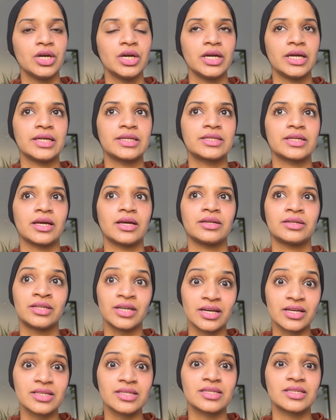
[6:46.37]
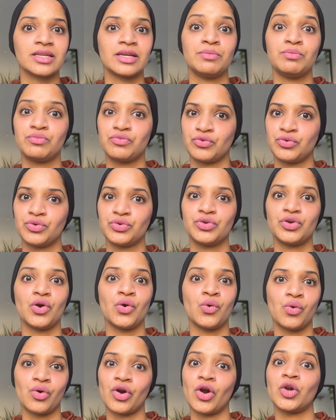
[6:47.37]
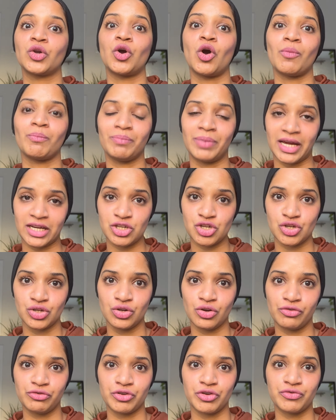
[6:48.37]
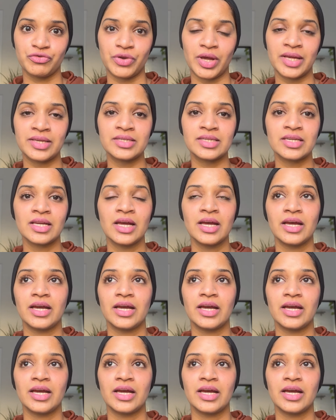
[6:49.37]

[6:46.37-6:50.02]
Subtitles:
It does improve the overall complexion of your face.